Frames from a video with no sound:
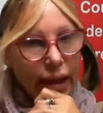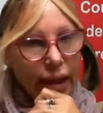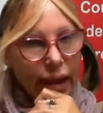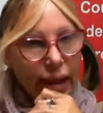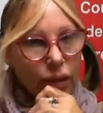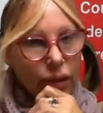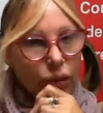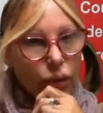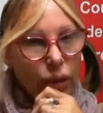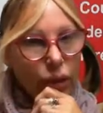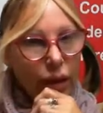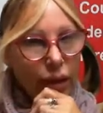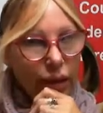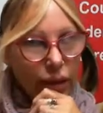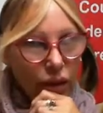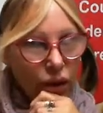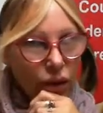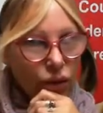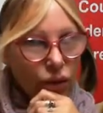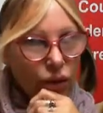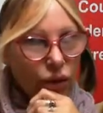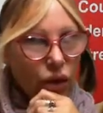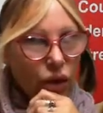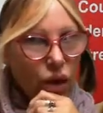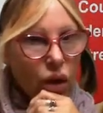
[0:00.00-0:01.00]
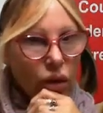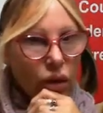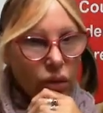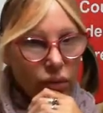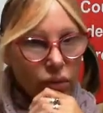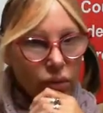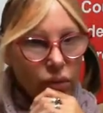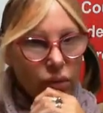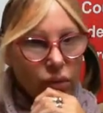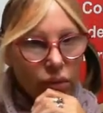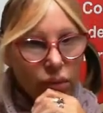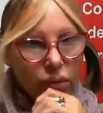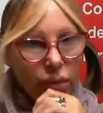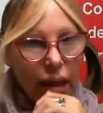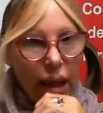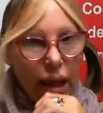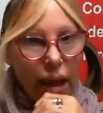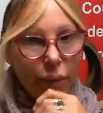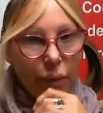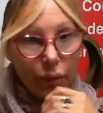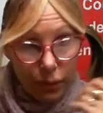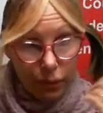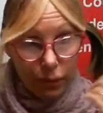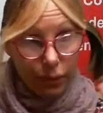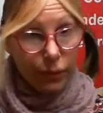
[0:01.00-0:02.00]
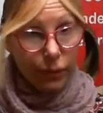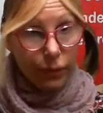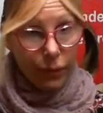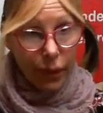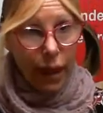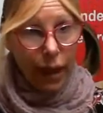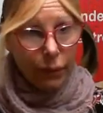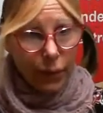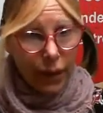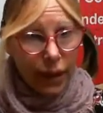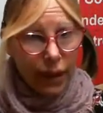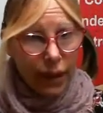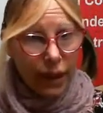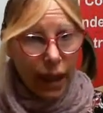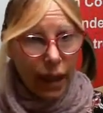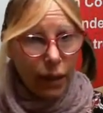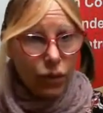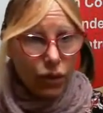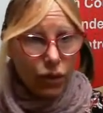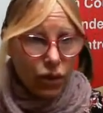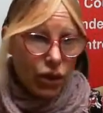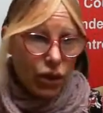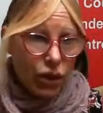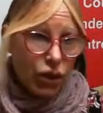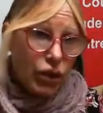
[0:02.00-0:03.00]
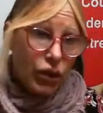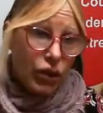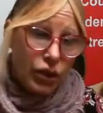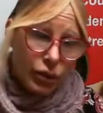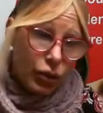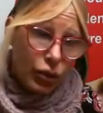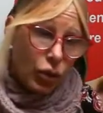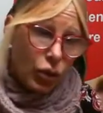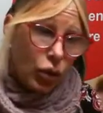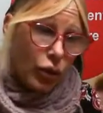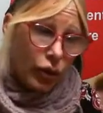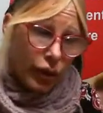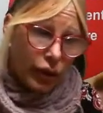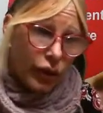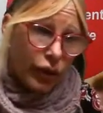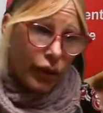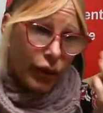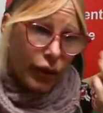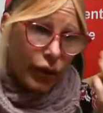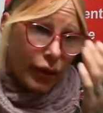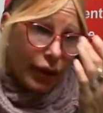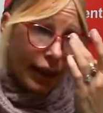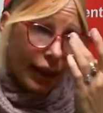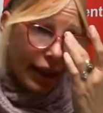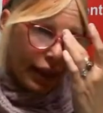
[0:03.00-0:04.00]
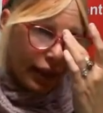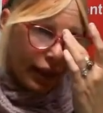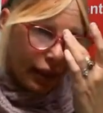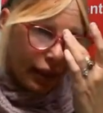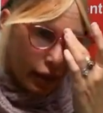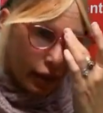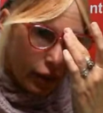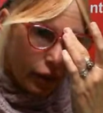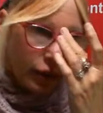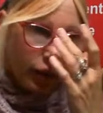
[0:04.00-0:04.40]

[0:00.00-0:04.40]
and whether you've been able to use more than 3.